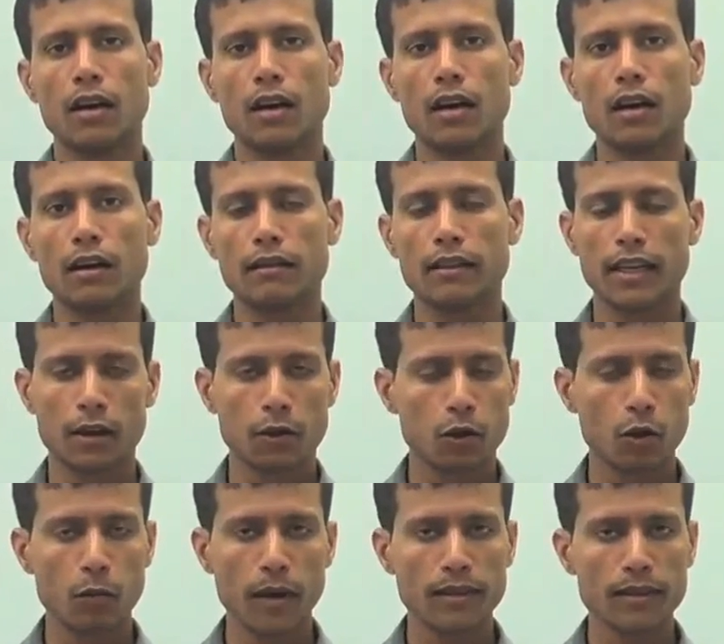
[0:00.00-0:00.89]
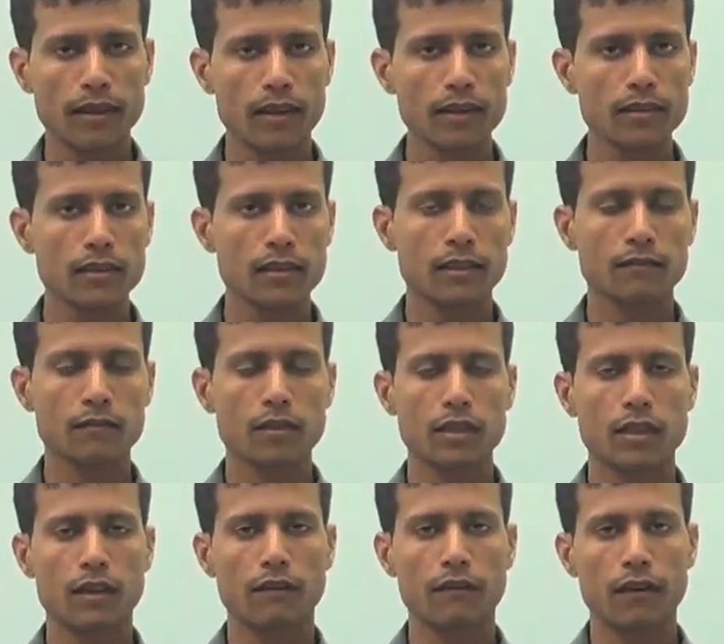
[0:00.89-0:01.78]
There are two methods.
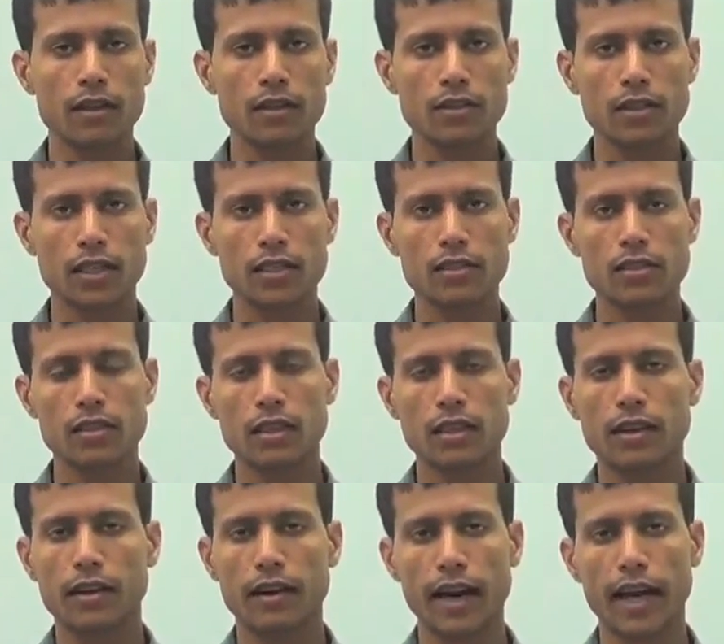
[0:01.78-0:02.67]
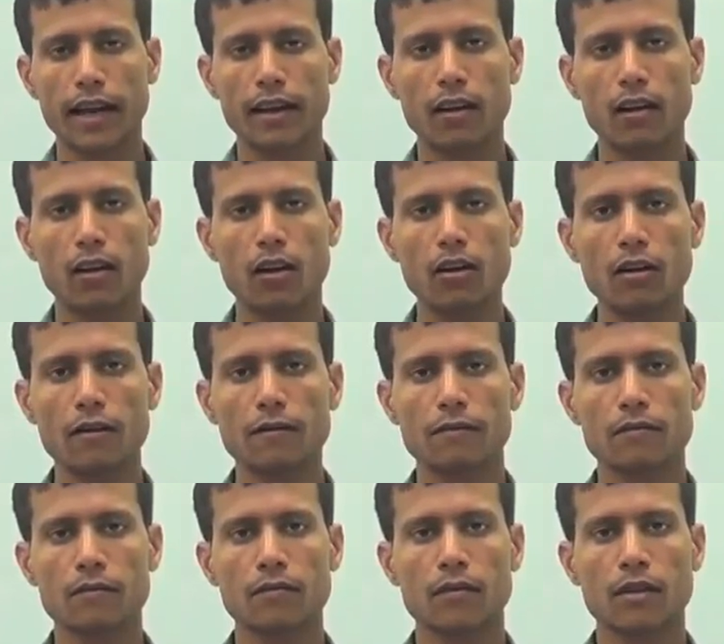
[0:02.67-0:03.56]
The first is triangle law,
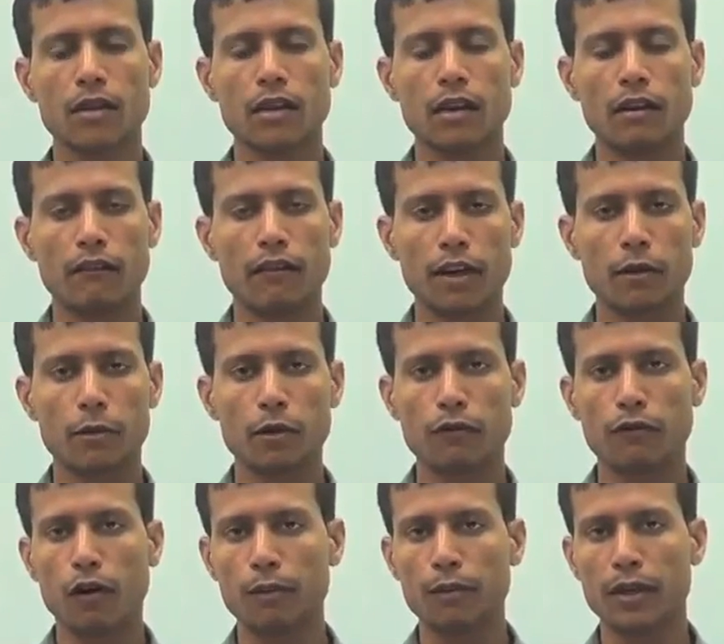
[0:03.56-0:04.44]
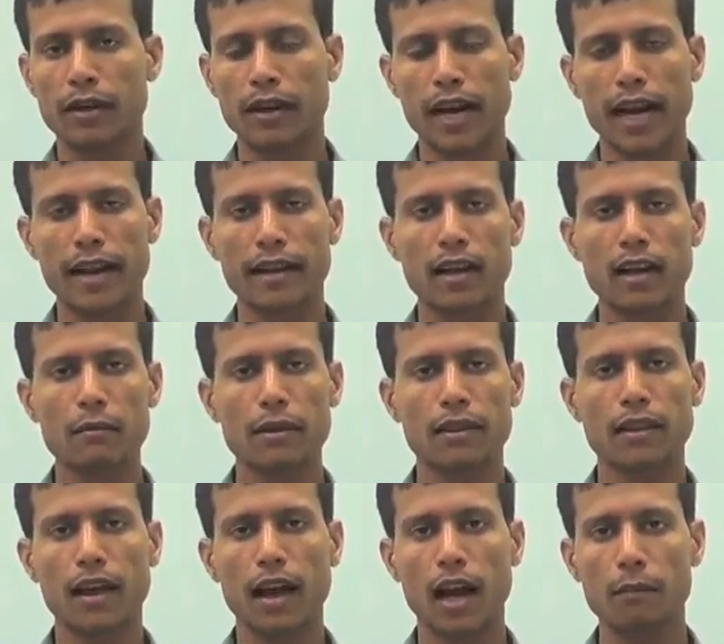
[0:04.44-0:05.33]
where you have to form a triangle with
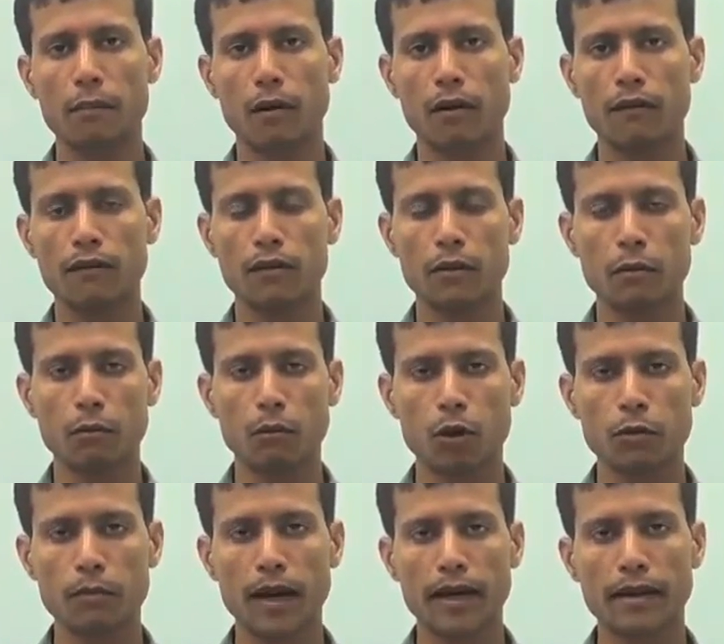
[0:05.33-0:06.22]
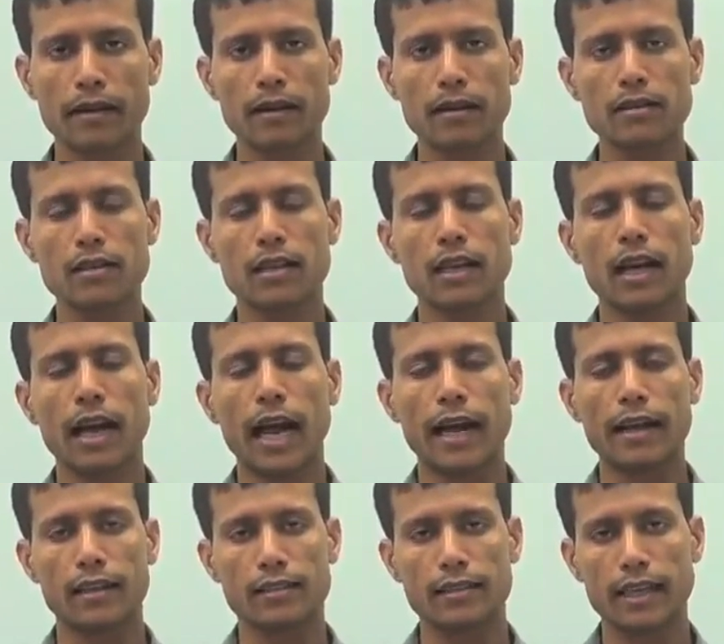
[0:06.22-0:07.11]
the help of both vectors,
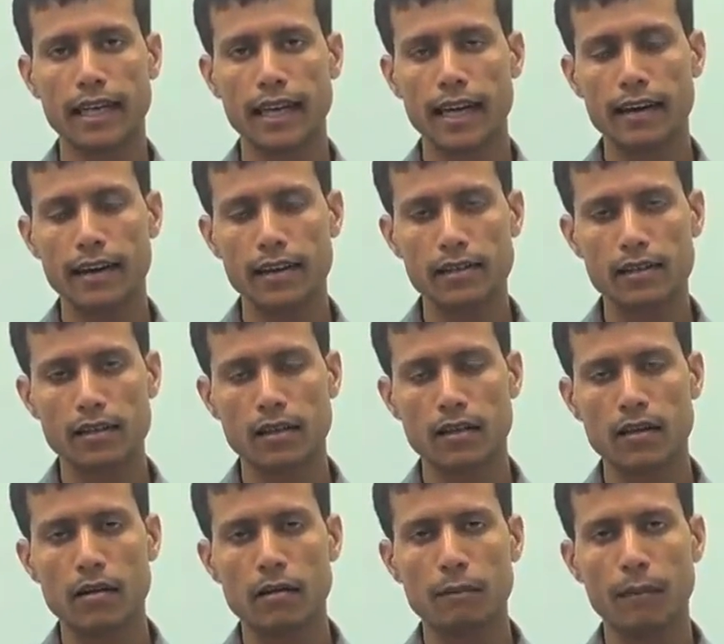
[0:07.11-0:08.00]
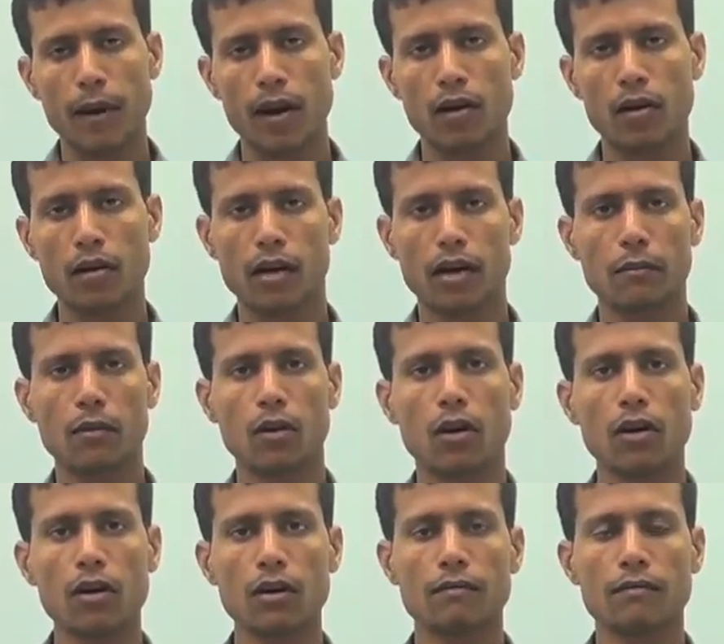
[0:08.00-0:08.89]
and the second is parallelogram
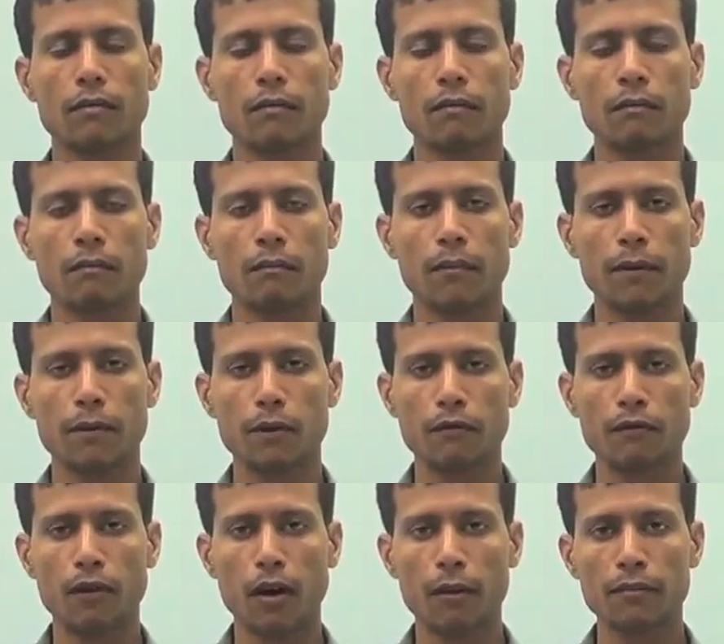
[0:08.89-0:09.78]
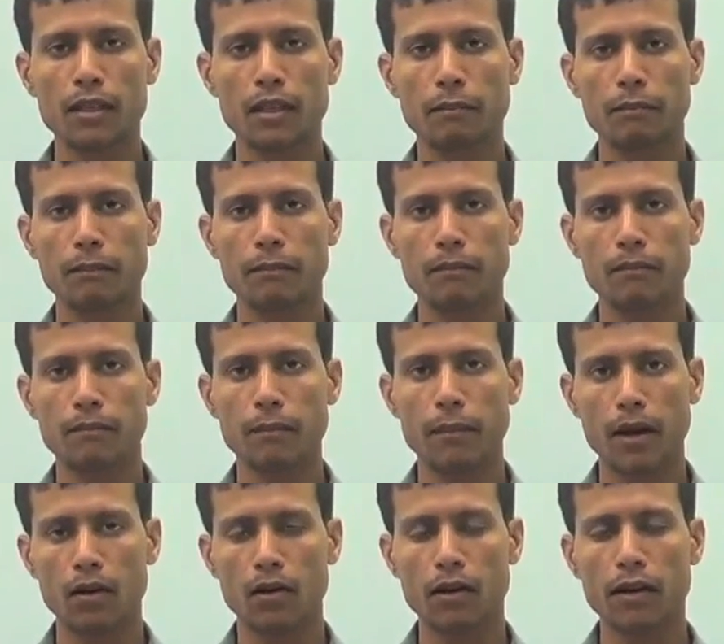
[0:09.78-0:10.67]
law, where you have to form the
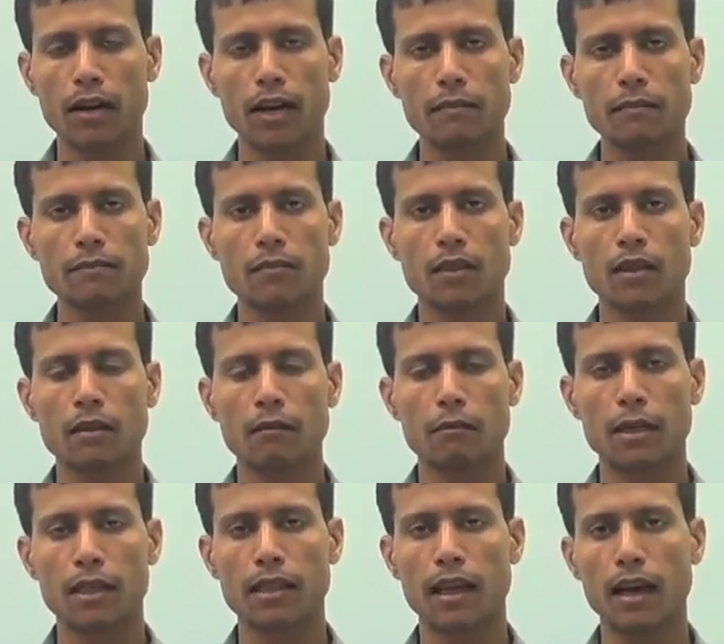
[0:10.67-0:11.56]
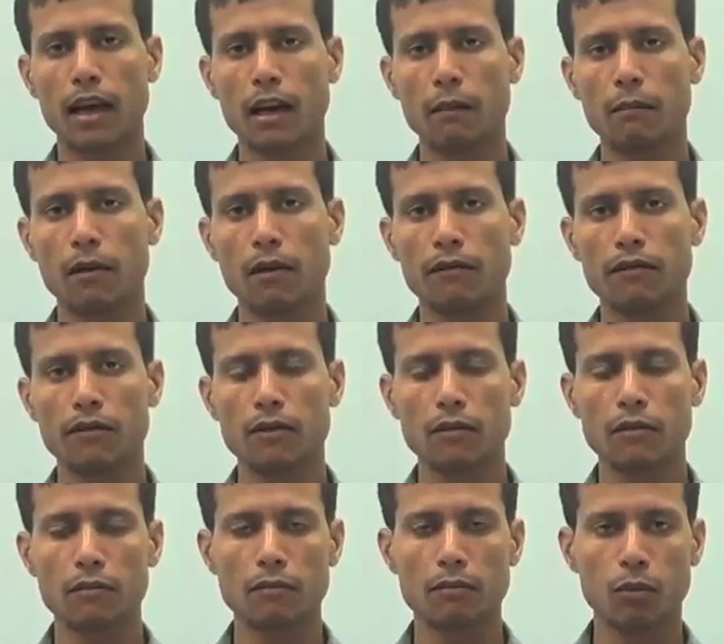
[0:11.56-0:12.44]
parallelogram with the help of
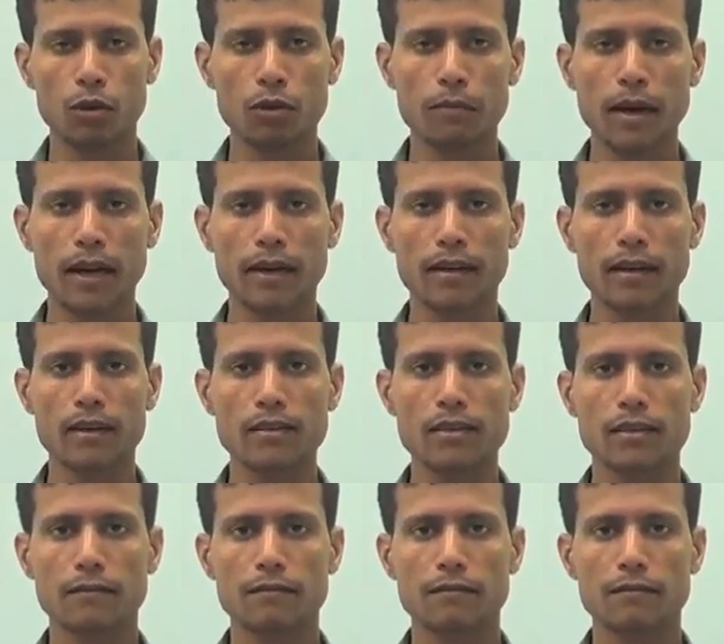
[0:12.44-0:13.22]
both vectors.